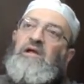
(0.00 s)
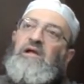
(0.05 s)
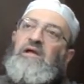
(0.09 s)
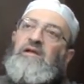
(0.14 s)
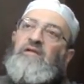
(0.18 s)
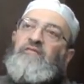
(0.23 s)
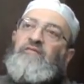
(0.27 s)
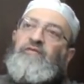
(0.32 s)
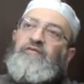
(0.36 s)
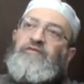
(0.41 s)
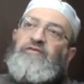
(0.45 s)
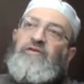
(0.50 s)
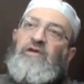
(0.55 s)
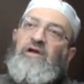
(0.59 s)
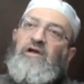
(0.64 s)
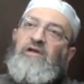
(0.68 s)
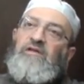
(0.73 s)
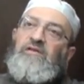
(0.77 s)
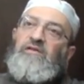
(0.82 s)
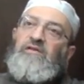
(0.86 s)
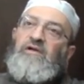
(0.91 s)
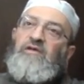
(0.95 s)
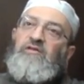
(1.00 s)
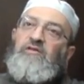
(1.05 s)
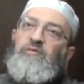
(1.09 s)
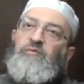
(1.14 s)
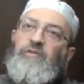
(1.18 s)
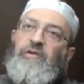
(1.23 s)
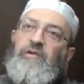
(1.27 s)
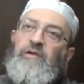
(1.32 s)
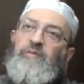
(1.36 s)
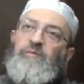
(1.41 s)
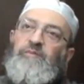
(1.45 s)
Ahl al-Fitra are the
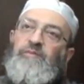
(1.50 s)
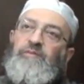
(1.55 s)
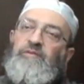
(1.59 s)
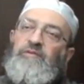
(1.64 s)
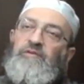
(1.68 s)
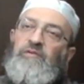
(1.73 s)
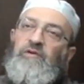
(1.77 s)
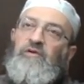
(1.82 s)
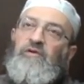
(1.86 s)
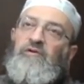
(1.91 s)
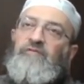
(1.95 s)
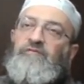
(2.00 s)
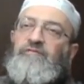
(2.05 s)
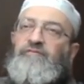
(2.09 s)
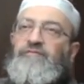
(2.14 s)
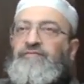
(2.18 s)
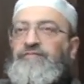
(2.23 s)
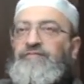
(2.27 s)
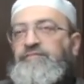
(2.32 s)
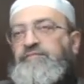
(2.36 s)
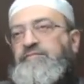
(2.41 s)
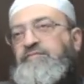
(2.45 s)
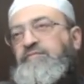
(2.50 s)
people of,